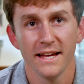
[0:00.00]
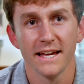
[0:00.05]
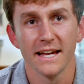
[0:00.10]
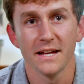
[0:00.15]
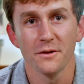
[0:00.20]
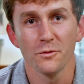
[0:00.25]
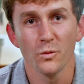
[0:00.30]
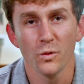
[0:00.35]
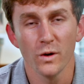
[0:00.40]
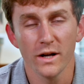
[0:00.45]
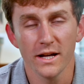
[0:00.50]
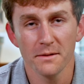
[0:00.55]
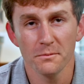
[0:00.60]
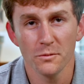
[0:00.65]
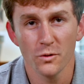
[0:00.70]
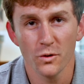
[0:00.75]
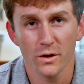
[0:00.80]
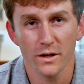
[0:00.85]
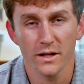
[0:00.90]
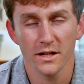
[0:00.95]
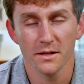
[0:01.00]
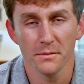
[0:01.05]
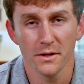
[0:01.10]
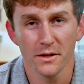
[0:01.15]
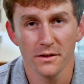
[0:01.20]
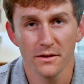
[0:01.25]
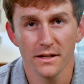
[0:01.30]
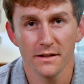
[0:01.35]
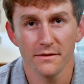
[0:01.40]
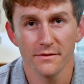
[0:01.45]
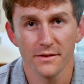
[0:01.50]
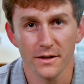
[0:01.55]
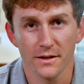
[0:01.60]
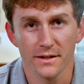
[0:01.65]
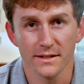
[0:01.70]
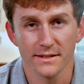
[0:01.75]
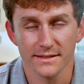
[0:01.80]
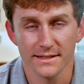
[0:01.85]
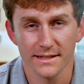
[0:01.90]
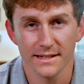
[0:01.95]
and way more community
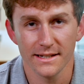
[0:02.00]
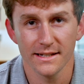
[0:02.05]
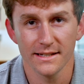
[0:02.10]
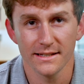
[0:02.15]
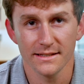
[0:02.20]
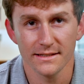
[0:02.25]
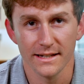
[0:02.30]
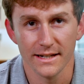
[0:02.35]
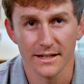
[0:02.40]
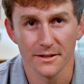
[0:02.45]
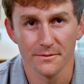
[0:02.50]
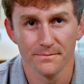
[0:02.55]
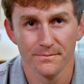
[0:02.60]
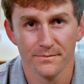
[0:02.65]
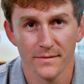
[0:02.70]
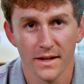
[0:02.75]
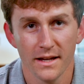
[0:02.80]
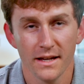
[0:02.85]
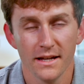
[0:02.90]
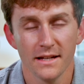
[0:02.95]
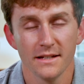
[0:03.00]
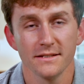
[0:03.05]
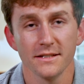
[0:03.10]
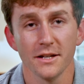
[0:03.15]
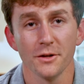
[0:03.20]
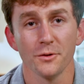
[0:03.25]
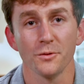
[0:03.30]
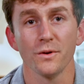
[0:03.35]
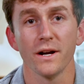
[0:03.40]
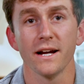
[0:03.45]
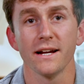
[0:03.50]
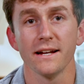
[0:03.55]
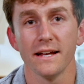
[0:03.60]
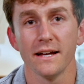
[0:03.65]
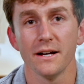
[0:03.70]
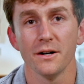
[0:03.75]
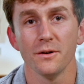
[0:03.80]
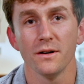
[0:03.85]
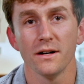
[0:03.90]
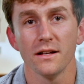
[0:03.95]
focused than it is now. So right
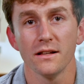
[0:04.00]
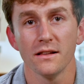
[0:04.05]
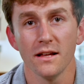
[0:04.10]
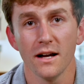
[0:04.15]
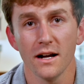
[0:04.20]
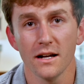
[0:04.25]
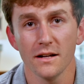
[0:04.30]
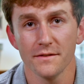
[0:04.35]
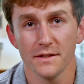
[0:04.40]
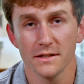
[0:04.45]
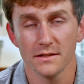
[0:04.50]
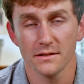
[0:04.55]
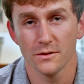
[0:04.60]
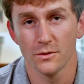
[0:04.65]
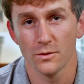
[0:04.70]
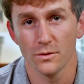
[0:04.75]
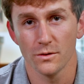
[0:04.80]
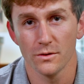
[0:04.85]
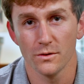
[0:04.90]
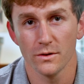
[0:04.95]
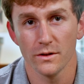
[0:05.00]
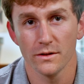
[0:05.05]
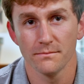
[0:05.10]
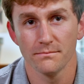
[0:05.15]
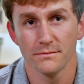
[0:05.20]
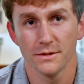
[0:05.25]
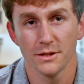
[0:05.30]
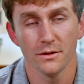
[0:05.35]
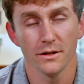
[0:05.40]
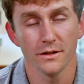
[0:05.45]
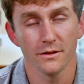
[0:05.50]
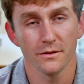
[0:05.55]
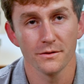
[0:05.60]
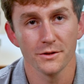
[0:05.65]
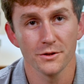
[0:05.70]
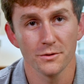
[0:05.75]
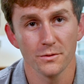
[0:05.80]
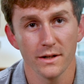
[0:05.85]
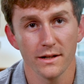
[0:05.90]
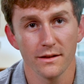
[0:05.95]
now, a lot of this corridor,
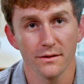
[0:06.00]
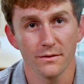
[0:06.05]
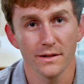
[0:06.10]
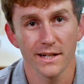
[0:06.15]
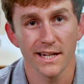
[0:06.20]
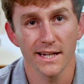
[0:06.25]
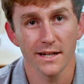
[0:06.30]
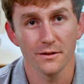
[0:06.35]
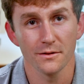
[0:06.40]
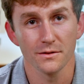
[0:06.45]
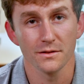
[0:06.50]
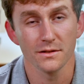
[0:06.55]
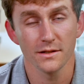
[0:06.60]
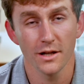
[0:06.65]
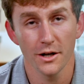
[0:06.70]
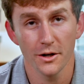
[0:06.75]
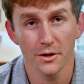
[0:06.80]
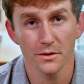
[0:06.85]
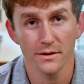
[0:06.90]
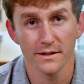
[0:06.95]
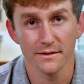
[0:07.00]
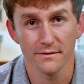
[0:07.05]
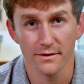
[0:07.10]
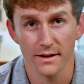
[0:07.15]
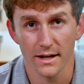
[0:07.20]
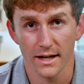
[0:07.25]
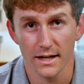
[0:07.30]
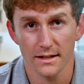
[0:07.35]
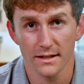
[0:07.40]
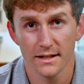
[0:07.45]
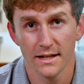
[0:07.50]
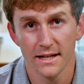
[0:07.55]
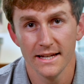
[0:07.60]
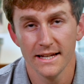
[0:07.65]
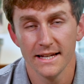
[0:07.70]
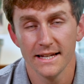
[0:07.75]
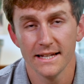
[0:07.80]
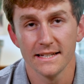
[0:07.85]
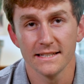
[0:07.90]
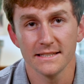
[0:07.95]
223 acres total in fact,
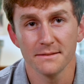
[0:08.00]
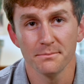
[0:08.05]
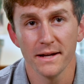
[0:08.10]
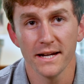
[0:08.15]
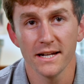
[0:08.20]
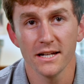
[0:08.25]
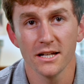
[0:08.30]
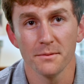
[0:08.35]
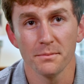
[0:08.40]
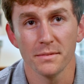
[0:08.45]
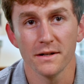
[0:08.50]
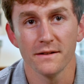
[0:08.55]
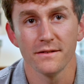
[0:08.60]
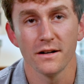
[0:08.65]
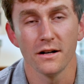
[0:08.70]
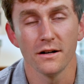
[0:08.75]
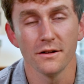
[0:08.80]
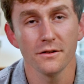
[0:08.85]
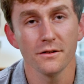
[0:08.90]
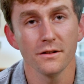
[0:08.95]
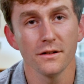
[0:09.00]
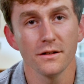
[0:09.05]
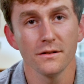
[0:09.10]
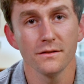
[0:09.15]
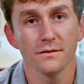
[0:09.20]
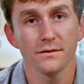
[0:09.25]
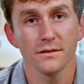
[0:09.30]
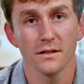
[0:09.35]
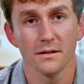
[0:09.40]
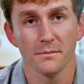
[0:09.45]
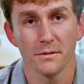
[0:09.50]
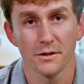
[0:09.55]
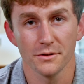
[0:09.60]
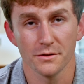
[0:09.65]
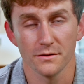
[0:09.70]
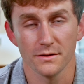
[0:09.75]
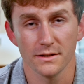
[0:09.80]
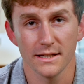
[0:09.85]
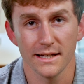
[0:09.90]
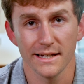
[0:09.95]
is made up of underused
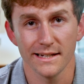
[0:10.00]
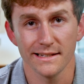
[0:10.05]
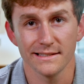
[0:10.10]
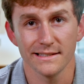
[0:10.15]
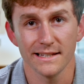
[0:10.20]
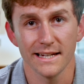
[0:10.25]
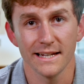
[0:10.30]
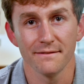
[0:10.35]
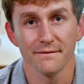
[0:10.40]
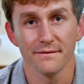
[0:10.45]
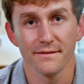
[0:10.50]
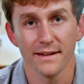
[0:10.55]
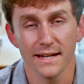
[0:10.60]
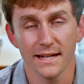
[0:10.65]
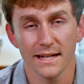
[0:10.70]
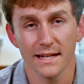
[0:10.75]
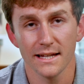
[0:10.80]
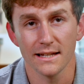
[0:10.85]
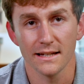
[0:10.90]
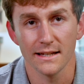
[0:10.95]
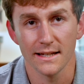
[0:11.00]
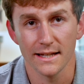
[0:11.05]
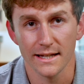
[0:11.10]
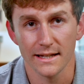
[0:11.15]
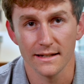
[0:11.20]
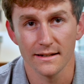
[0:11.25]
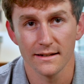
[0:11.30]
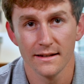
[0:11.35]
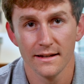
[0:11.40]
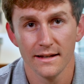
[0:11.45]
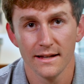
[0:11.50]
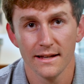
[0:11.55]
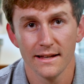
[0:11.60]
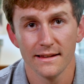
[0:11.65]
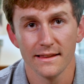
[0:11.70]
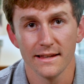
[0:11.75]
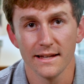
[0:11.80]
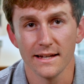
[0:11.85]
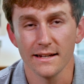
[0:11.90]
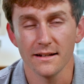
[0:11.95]
commercial sites and vacant land.
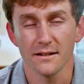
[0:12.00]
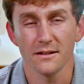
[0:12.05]
Think